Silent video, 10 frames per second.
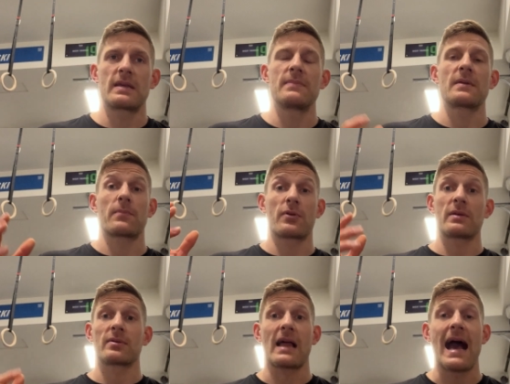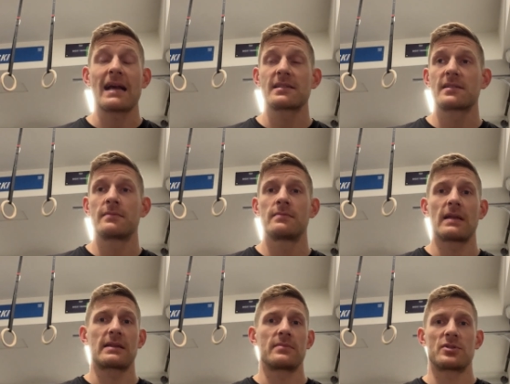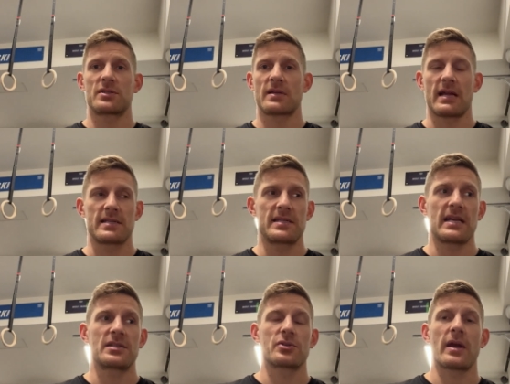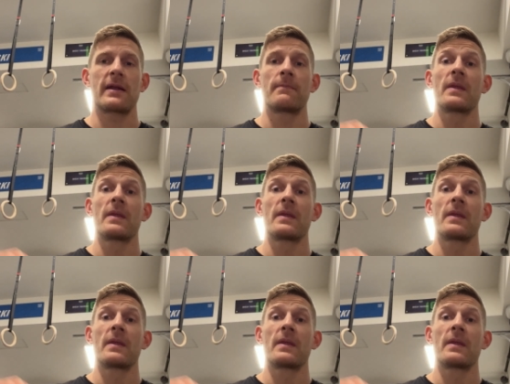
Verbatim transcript: keep them pretty relaxed, let them just kind of stay straight,